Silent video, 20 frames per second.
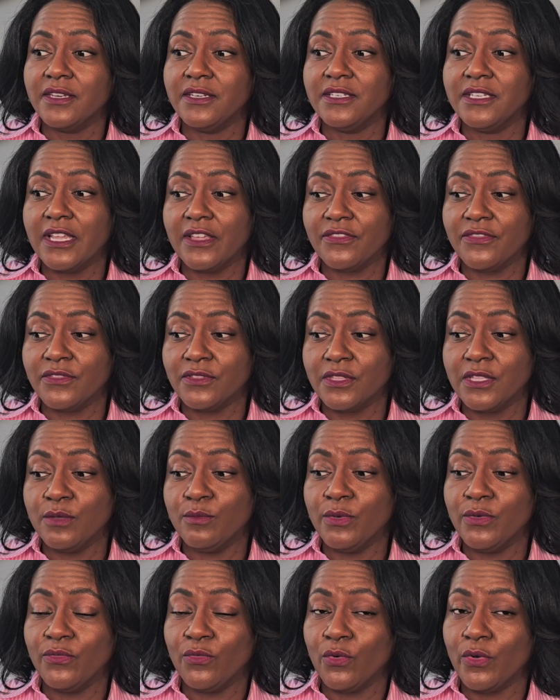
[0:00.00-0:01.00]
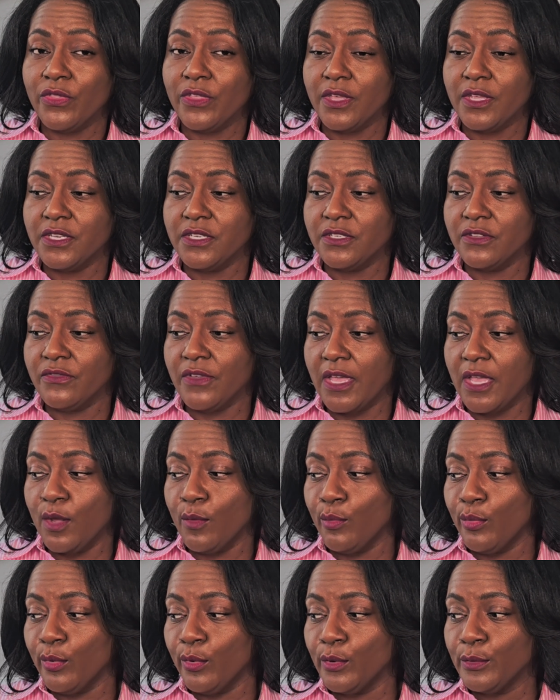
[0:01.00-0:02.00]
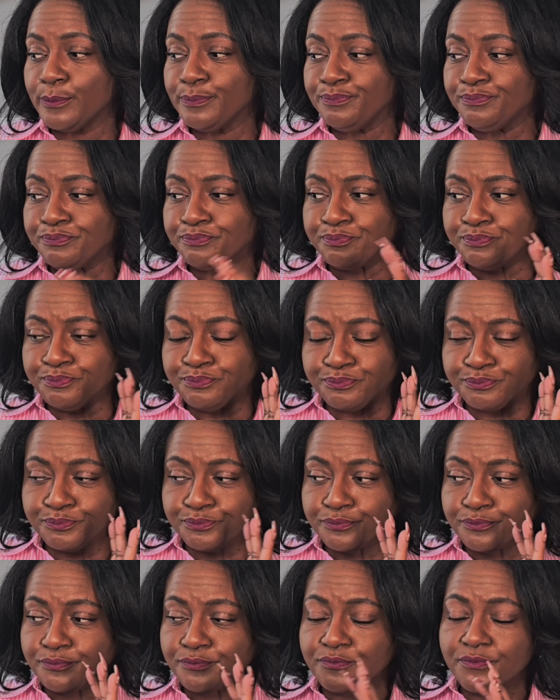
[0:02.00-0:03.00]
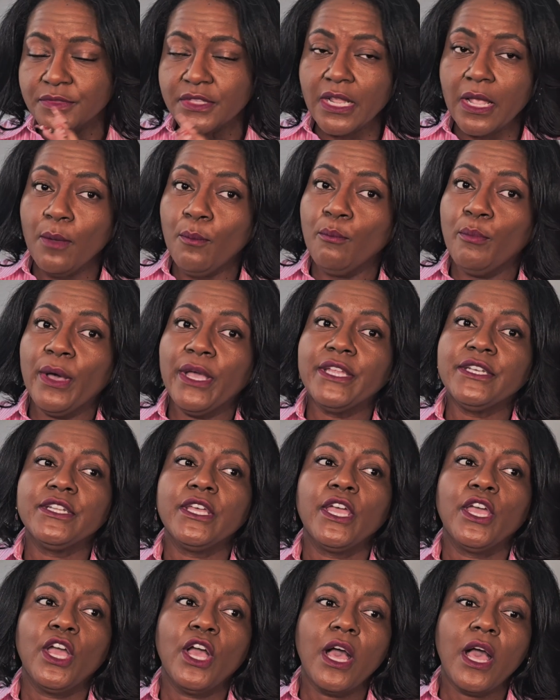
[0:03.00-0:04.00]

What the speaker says: Definitely before the end of April. But